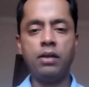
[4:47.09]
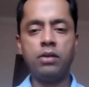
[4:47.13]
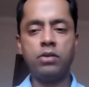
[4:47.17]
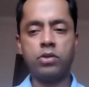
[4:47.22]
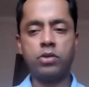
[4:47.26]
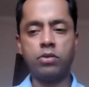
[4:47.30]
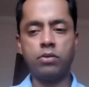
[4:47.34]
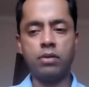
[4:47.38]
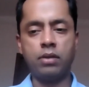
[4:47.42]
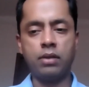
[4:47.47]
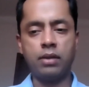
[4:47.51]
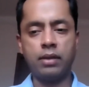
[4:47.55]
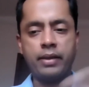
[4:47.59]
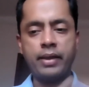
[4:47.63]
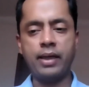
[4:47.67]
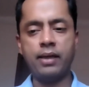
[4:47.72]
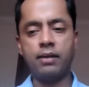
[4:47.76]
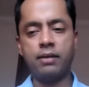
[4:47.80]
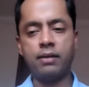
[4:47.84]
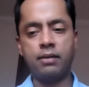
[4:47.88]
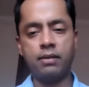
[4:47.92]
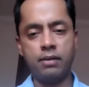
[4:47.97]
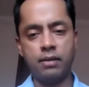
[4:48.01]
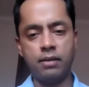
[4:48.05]
should
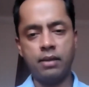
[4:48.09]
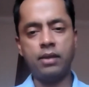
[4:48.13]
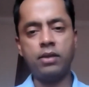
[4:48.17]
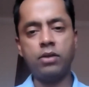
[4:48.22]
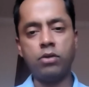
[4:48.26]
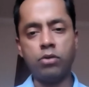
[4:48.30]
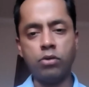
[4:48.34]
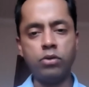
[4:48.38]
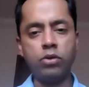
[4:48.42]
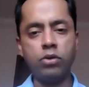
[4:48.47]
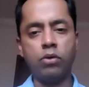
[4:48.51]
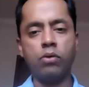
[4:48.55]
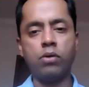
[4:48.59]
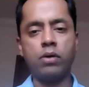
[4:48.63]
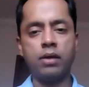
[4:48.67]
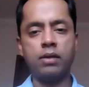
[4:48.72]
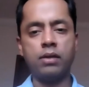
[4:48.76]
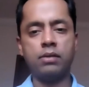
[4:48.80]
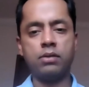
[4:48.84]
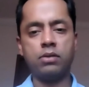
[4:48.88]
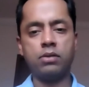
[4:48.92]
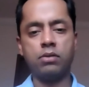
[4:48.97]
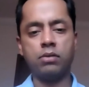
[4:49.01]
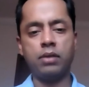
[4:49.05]
get into
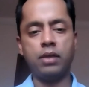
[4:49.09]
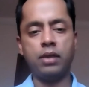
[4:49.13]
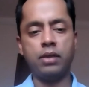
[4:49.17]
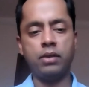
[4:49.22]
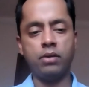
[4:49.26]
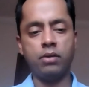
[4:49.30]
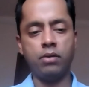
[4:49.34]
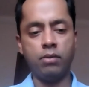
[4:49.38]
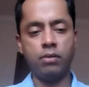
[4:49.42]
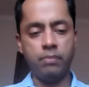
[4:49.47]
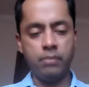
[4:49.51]
yoga so that,